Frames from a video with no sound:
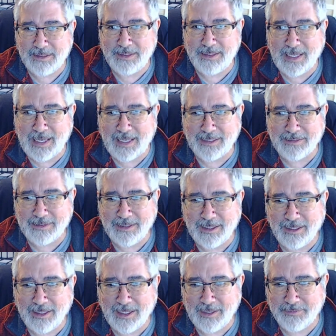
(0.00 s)
That
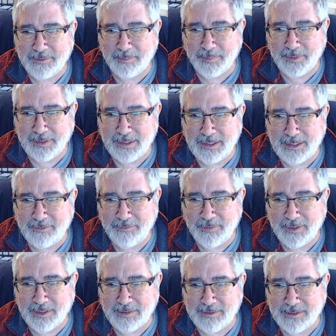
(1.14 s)
I'll have to believe
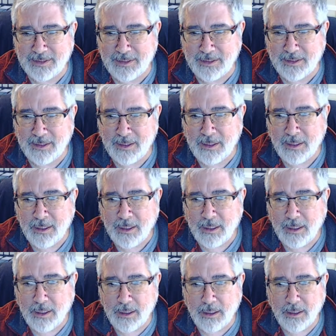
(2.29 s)
when I see it.
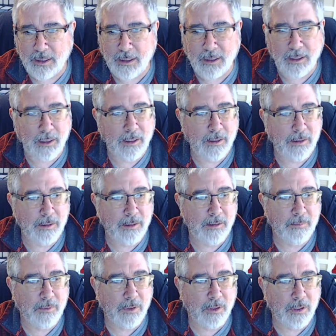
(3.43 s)

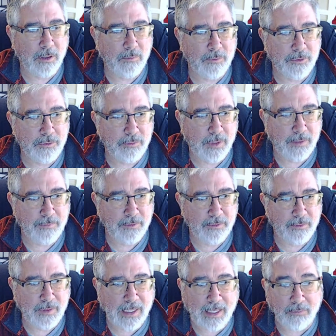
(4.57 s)
Art, would you ever
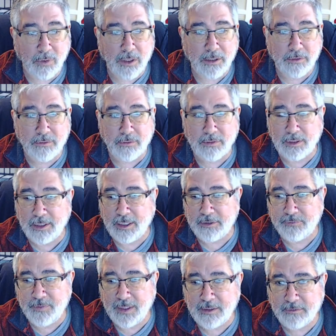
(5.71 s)
do? I want to do the Las
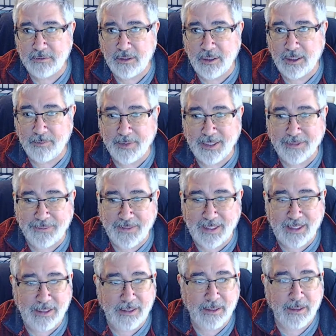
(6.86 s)
Vegas con, but I
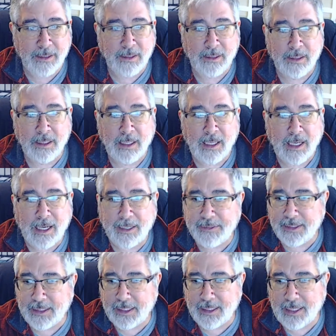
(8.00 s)
think
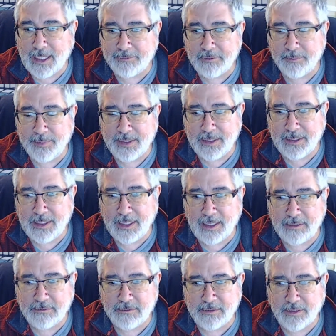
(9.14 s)
I'd have to be a
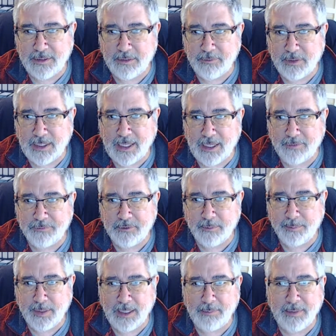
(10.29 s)
guest and they would have to
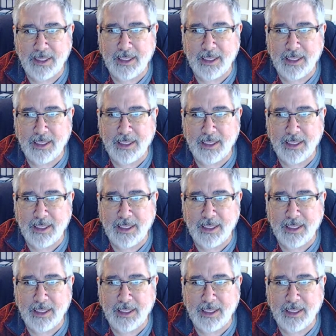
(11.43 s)
pay me.